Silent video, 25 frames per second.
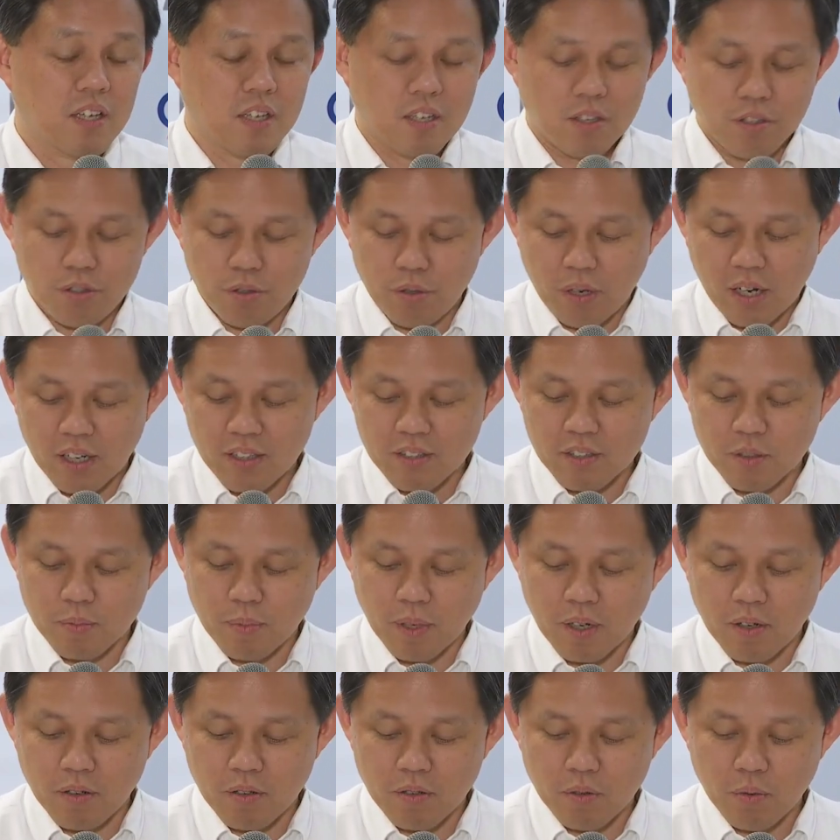You asked
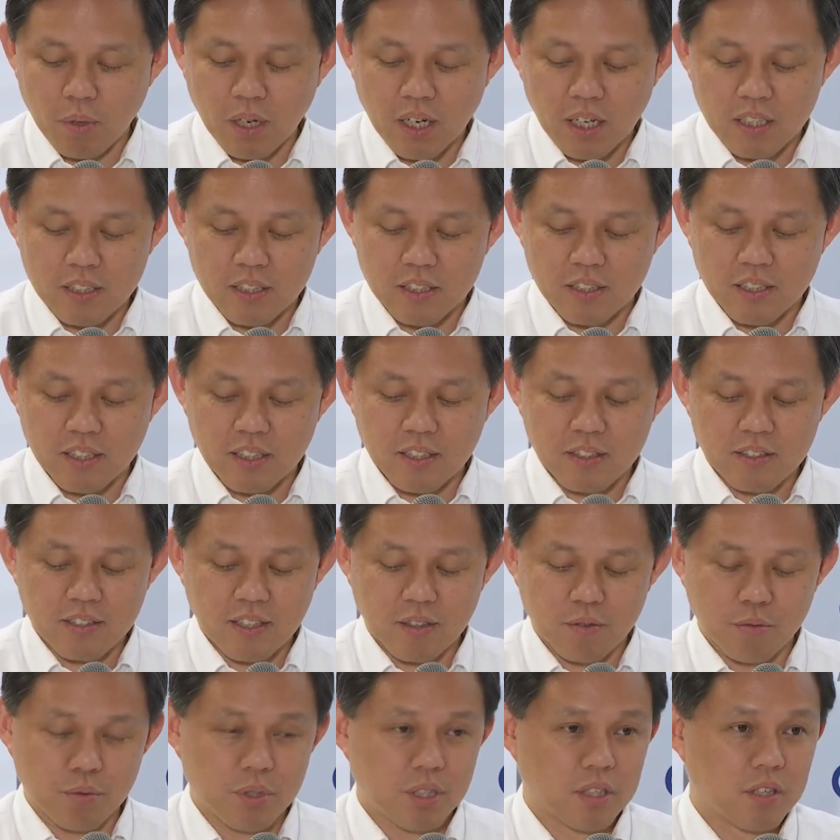about what are the things
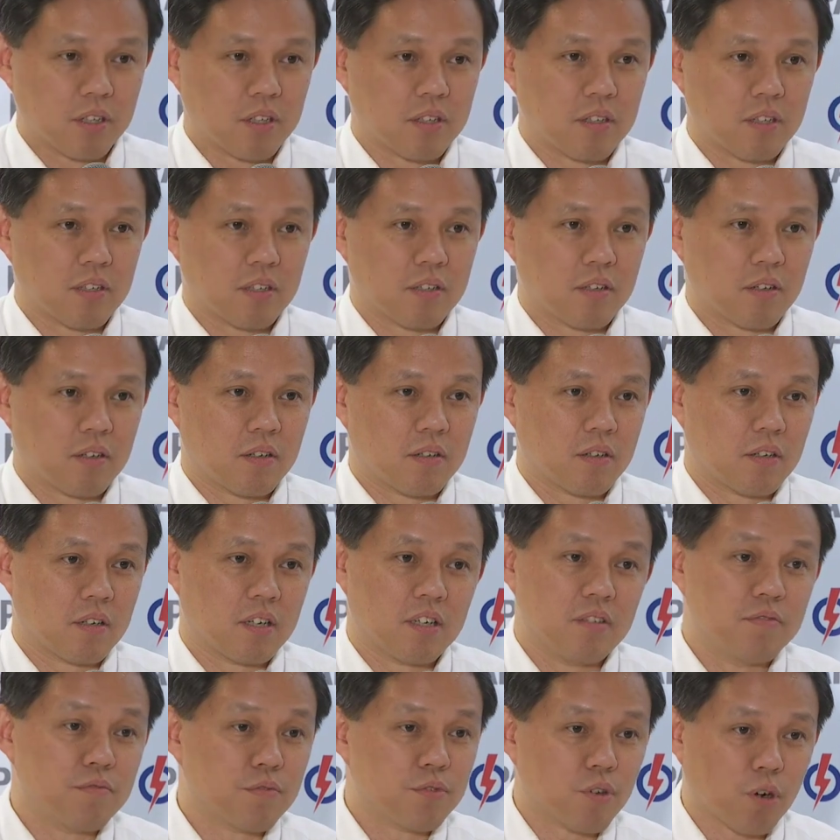that we
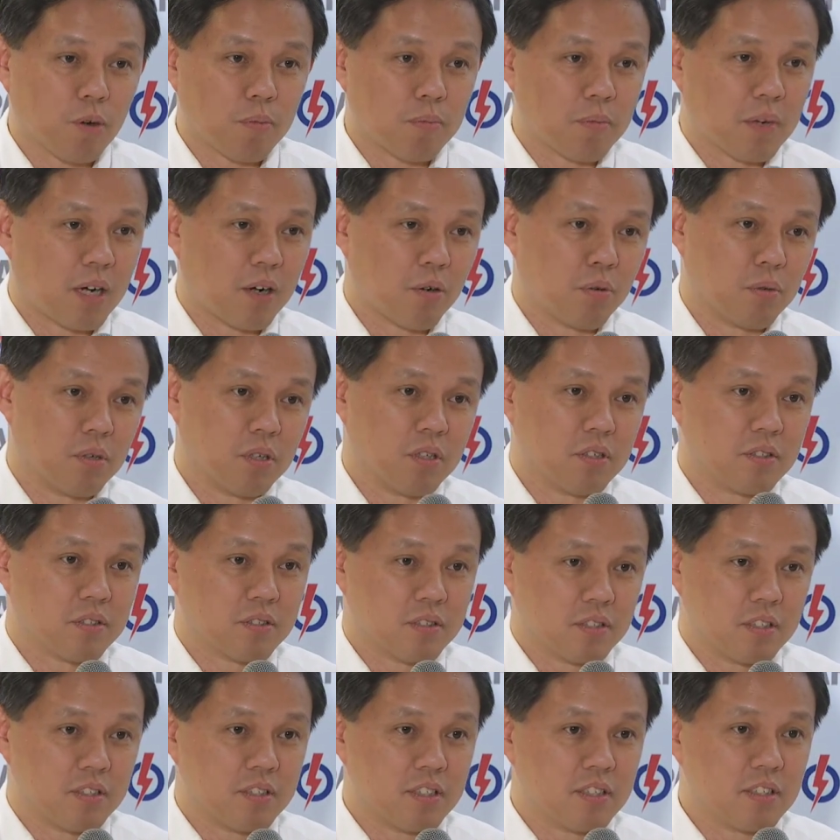learn from our
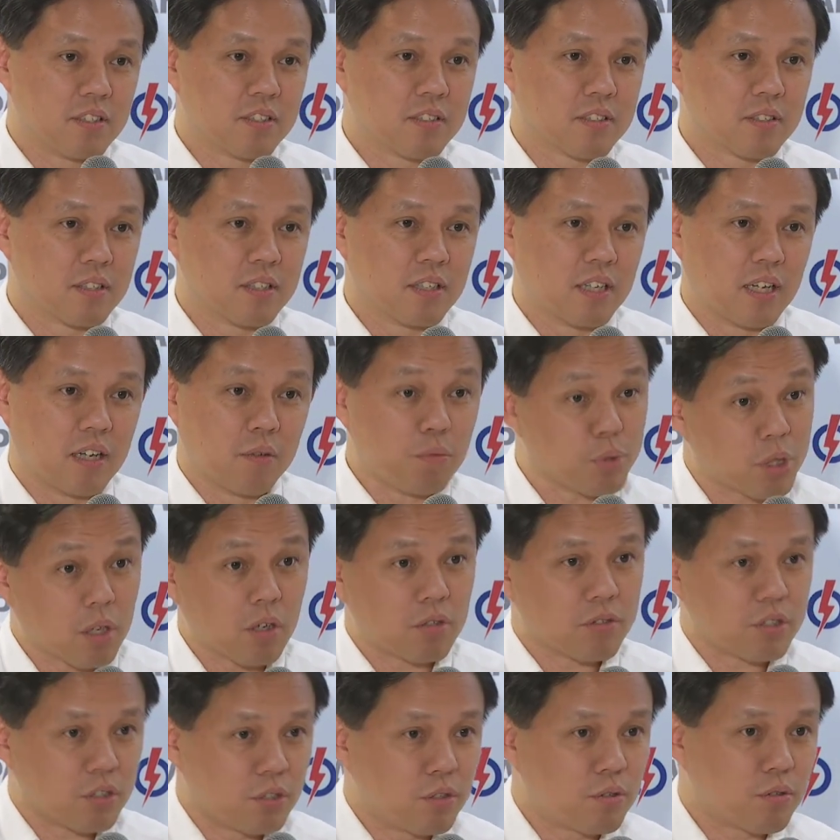seniors, and we
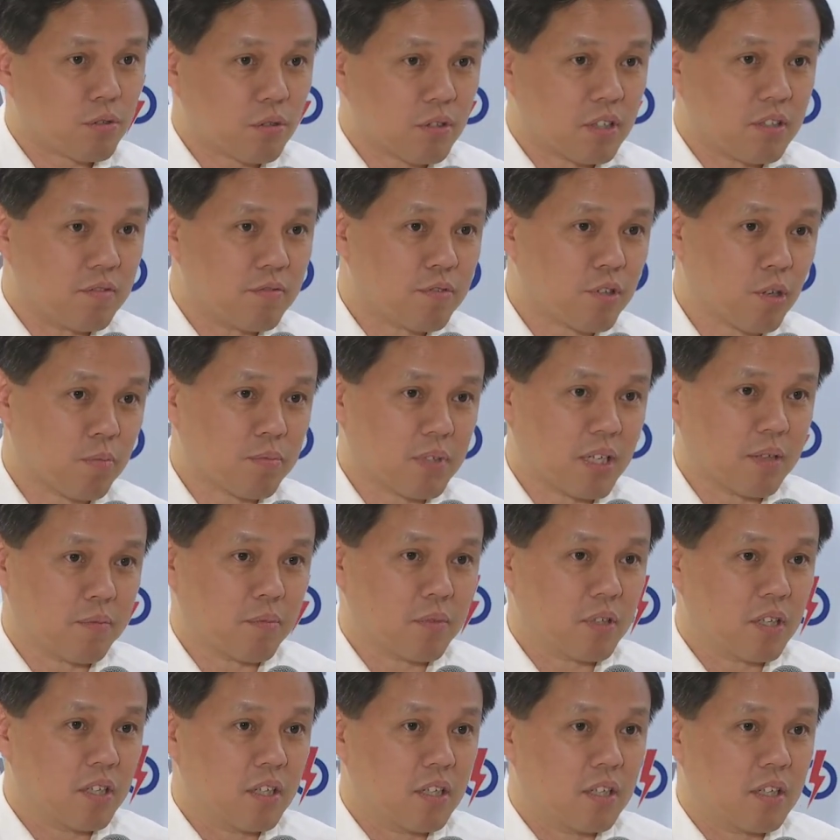continue to learn from them.
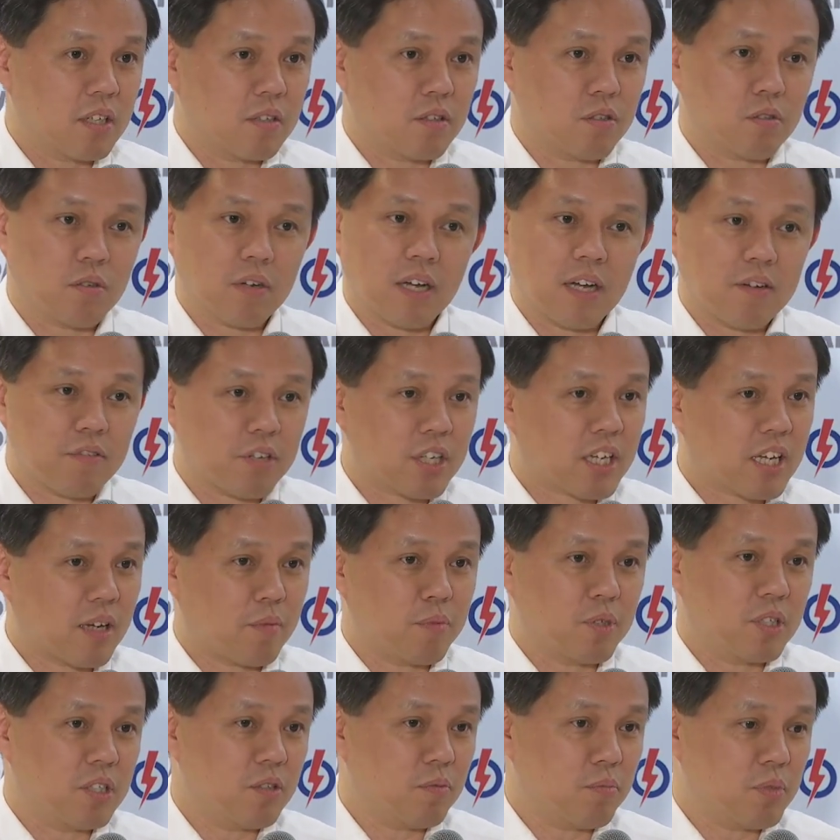You know, every
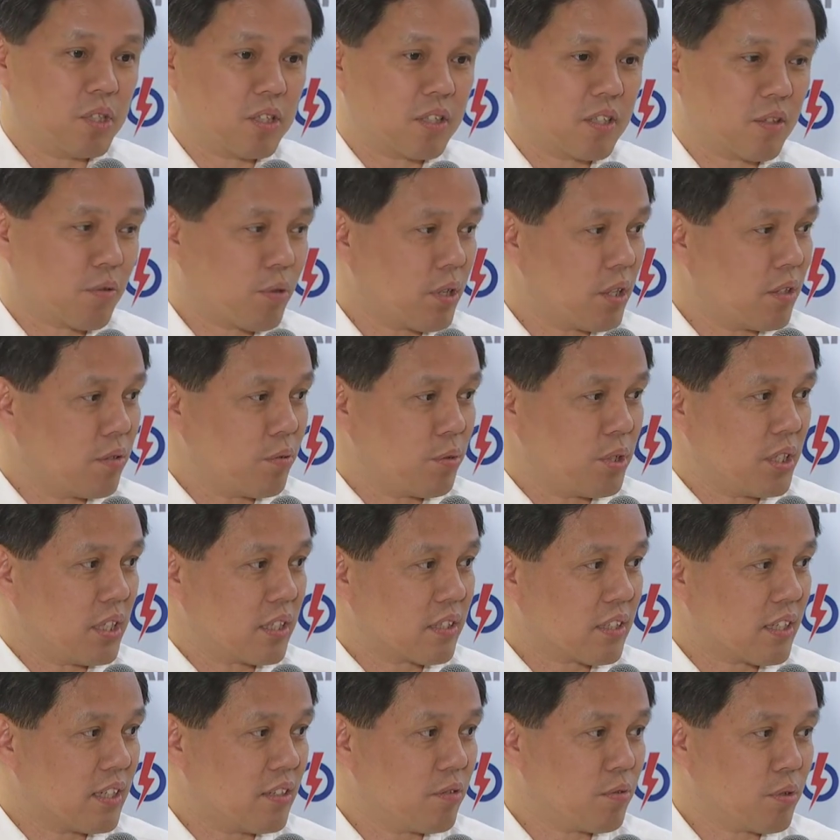cabinet meeting where we
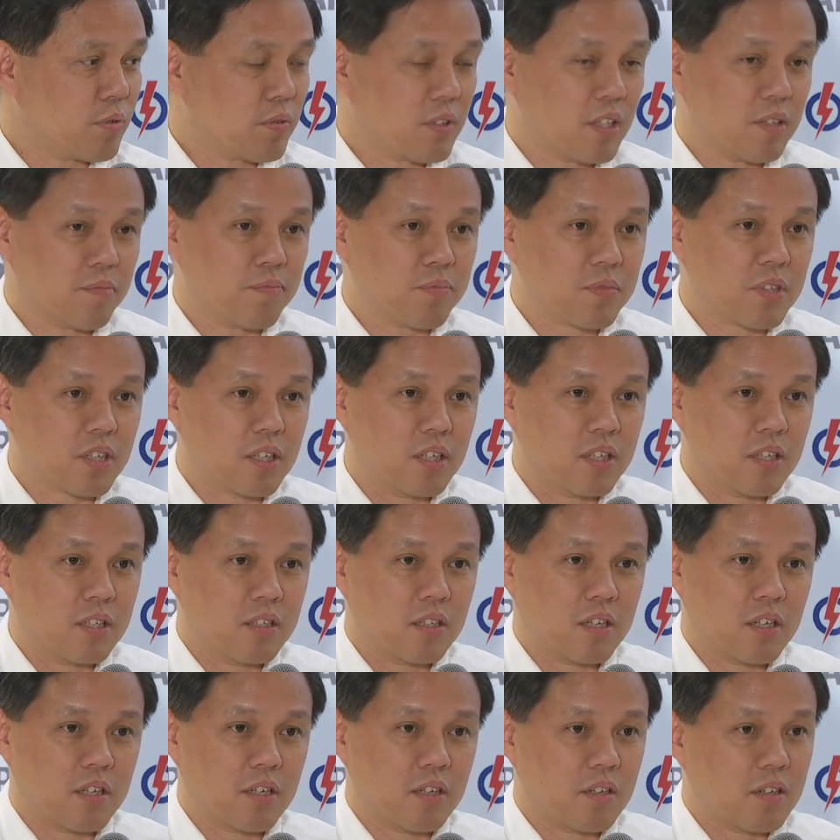attend with them,
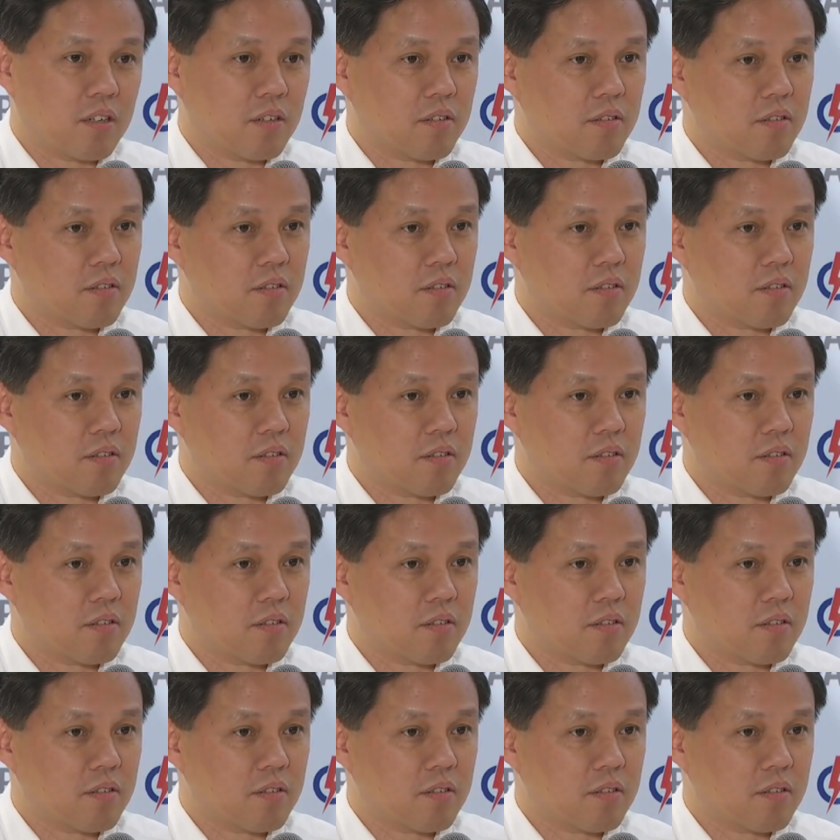uh,